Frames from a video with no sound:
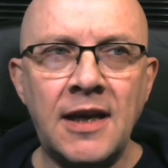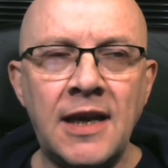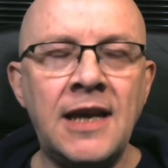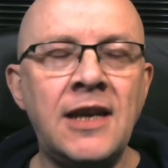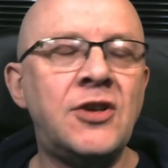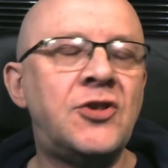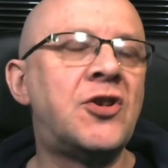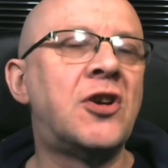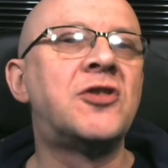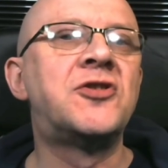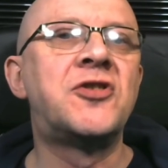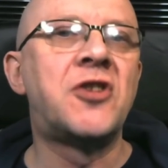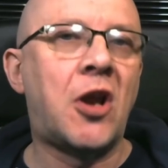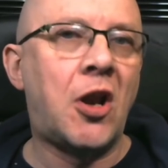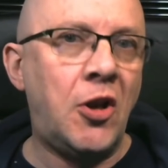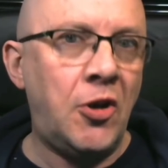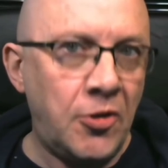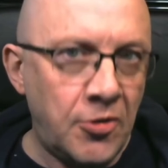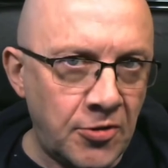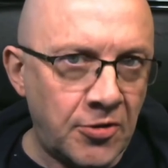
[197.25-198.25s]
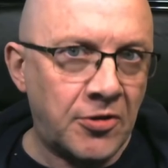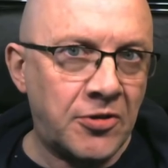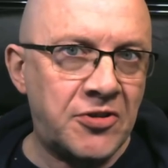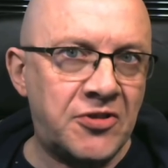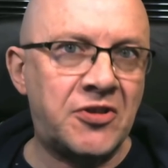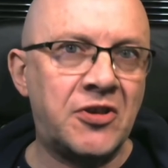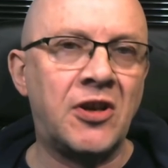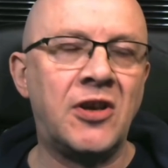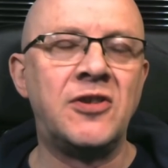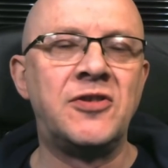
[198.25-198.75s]
It just
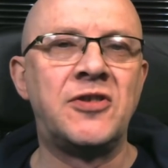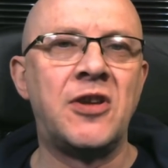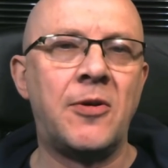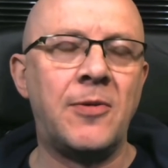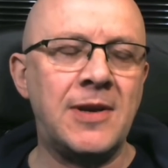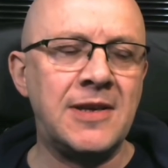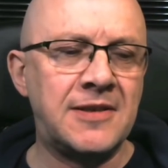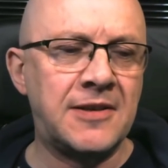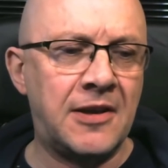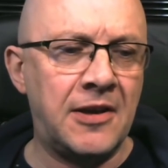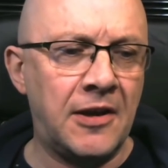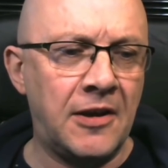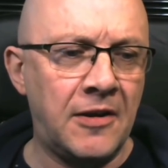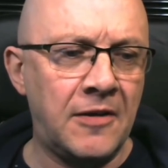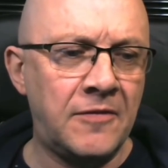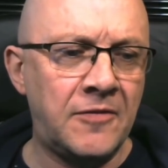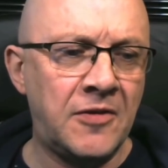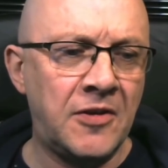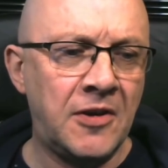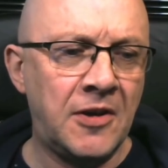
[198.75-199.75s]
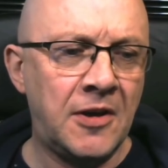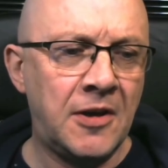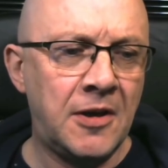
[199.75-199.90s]
looks as though it's curved,